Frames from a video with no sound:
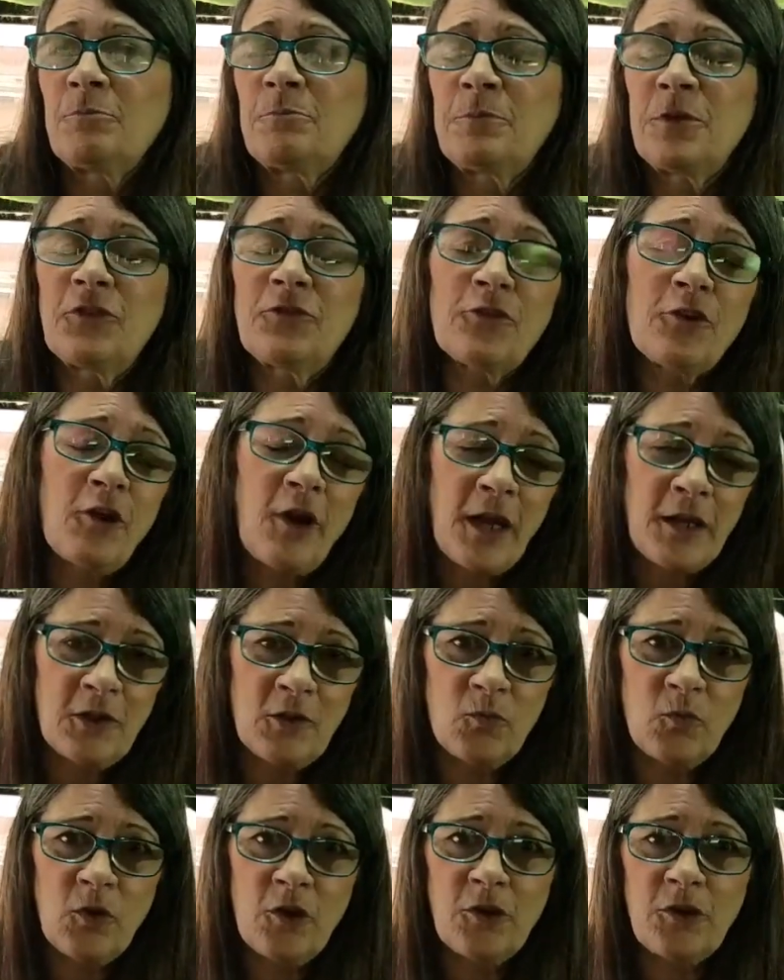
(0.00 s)
before I
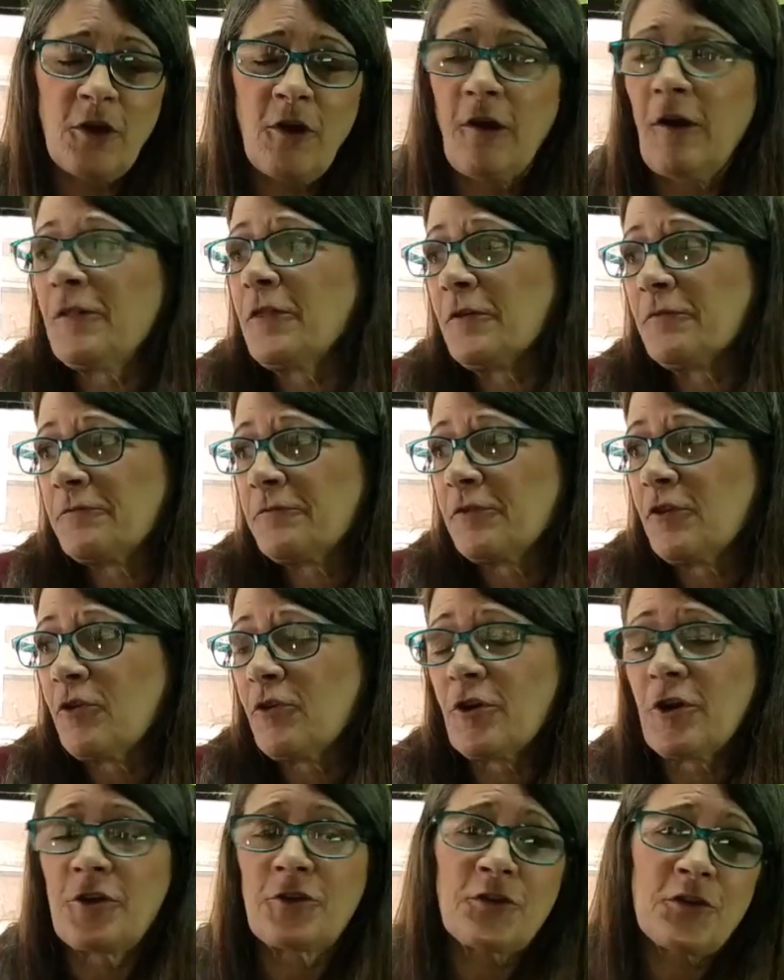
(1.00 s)
could work on the
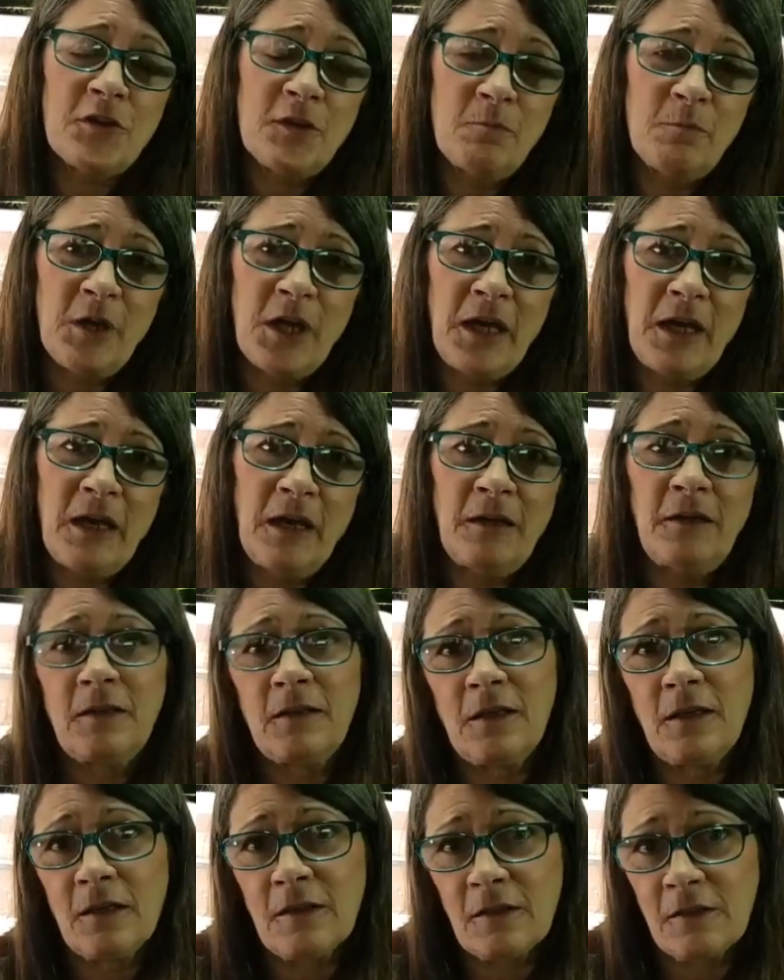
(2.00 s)
floors, the bed,
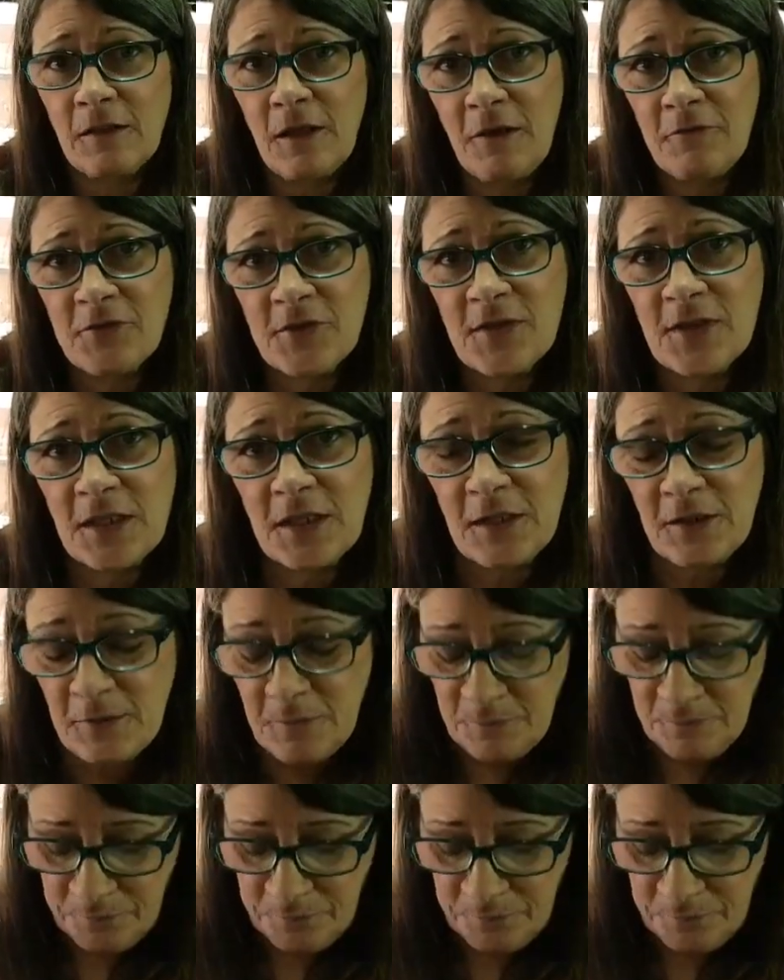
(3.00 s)
and the love seat.